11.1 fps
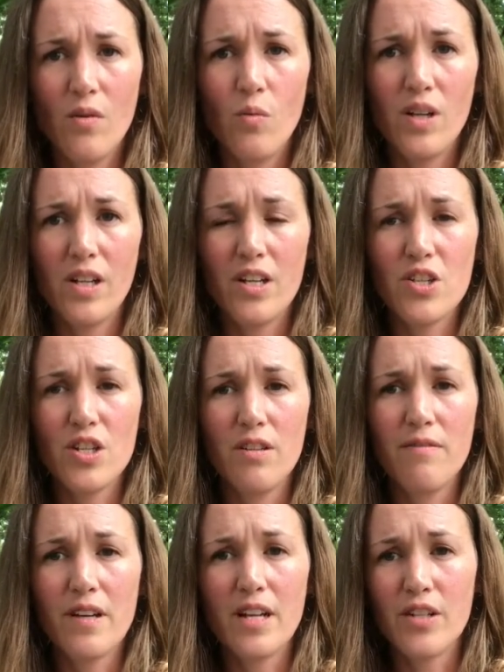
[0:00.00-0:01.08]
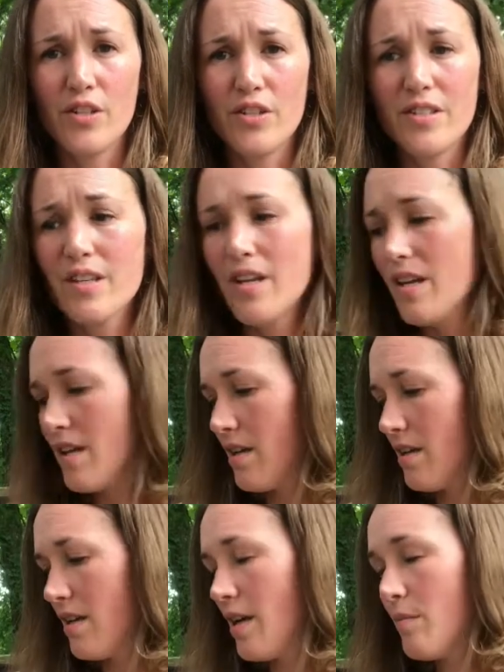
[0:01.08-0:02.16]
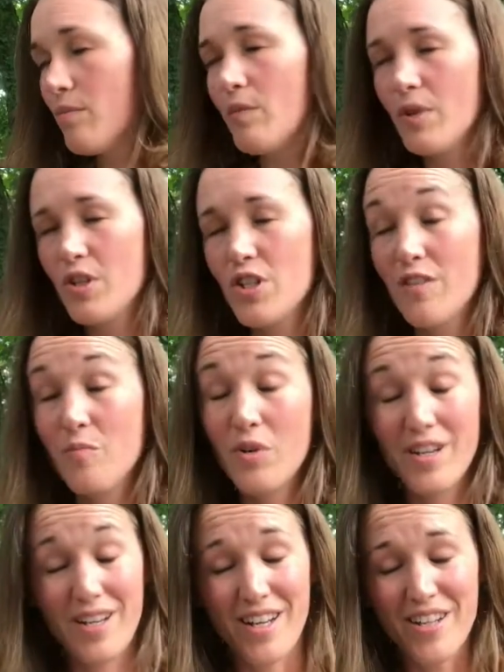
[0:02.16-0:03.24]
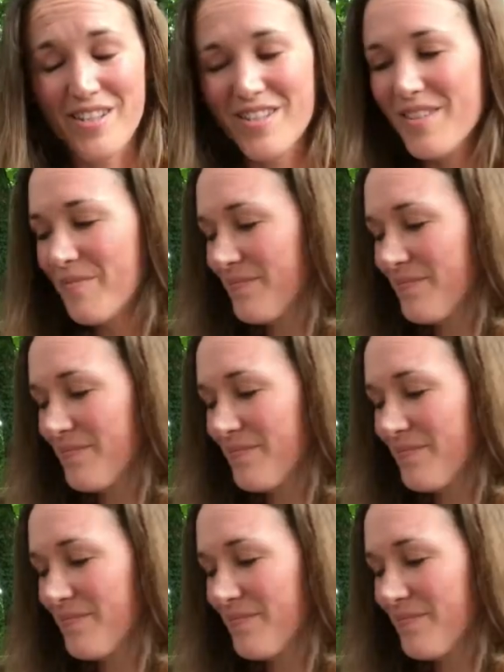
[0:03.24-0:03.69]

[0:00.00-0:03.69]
will achieve colors, achieve pretty colors,